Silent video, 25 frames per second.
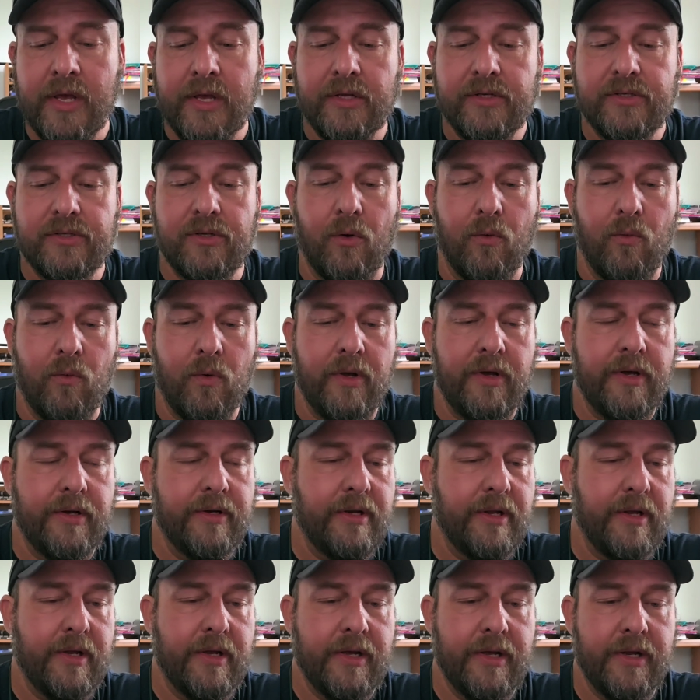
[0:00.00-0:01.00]
So
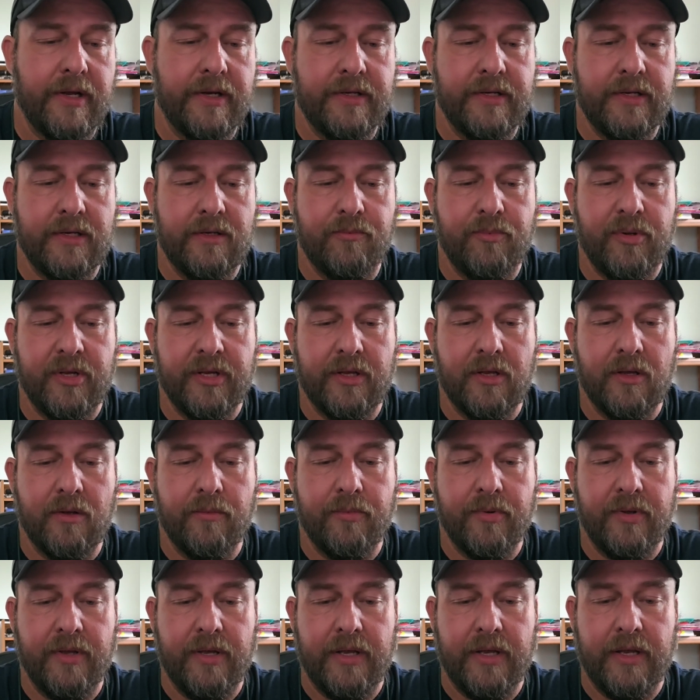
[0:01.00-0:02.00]
one, I did pick
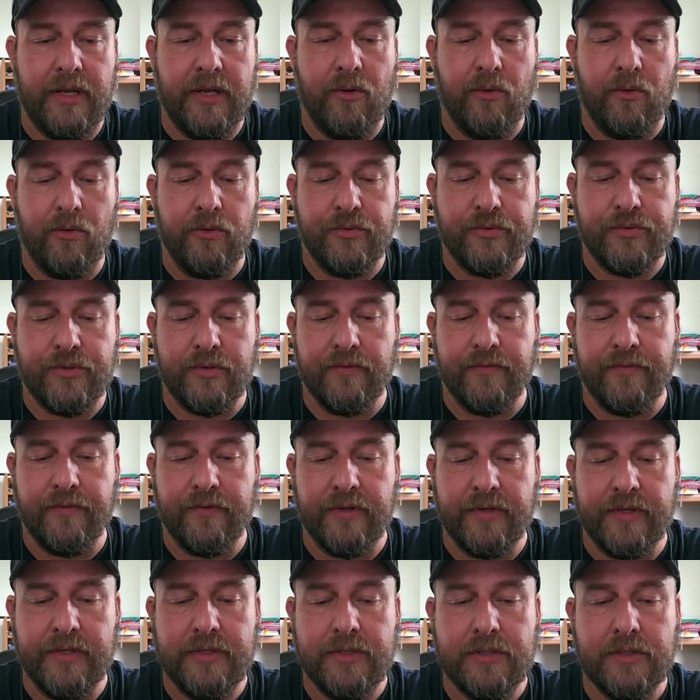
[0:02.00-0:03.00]
up a holster for
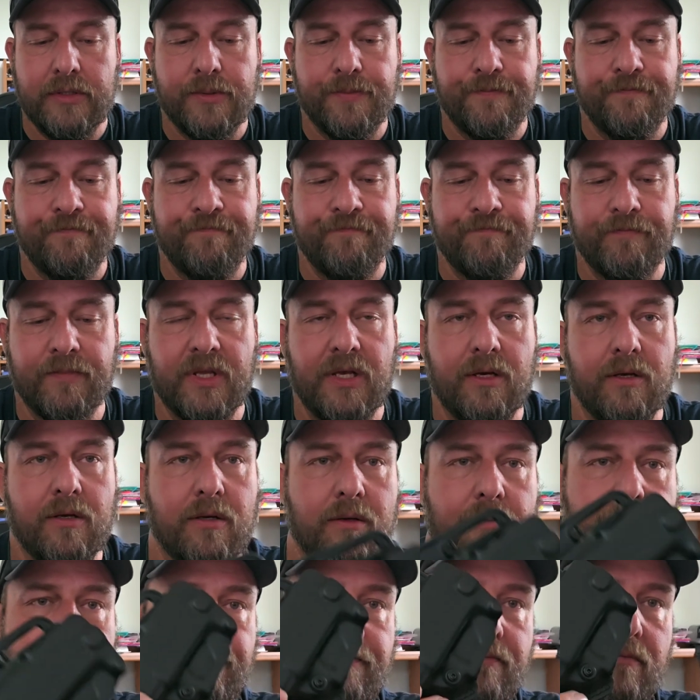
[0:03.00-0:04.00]
this.
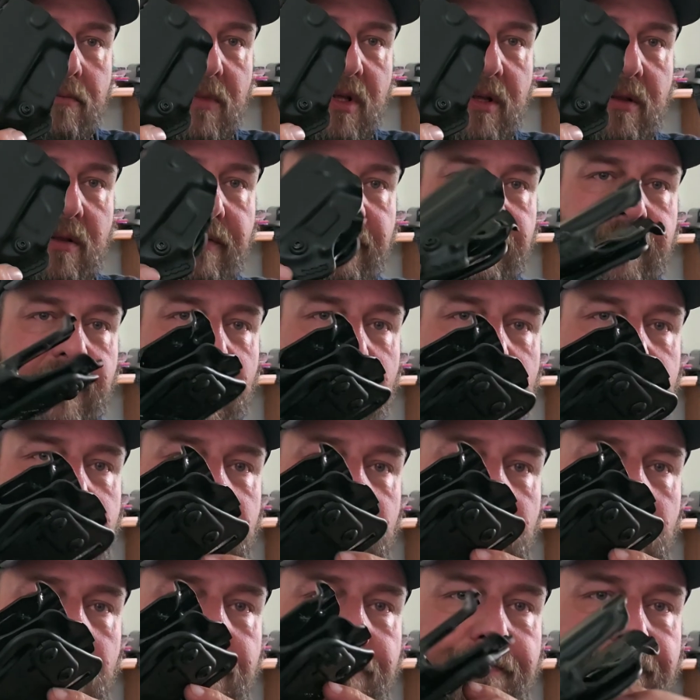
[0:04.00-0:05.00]
Nothing
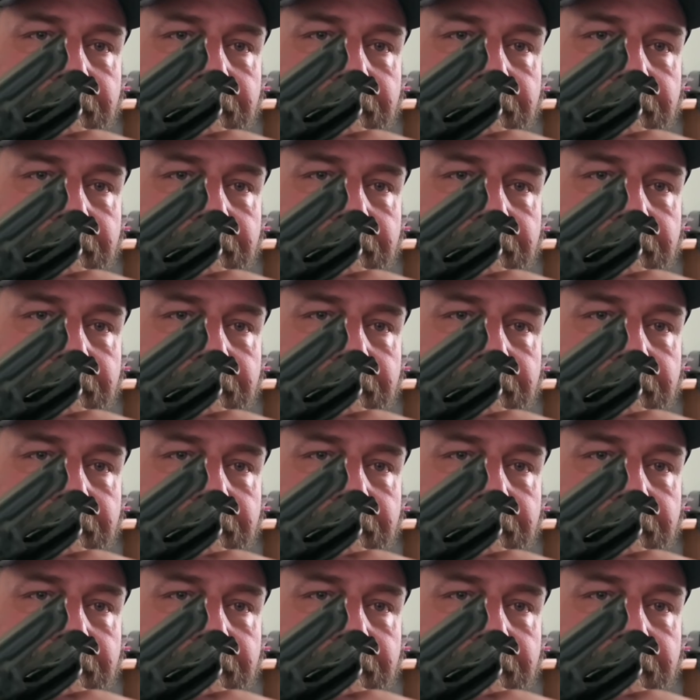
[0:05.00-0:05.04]
fancy.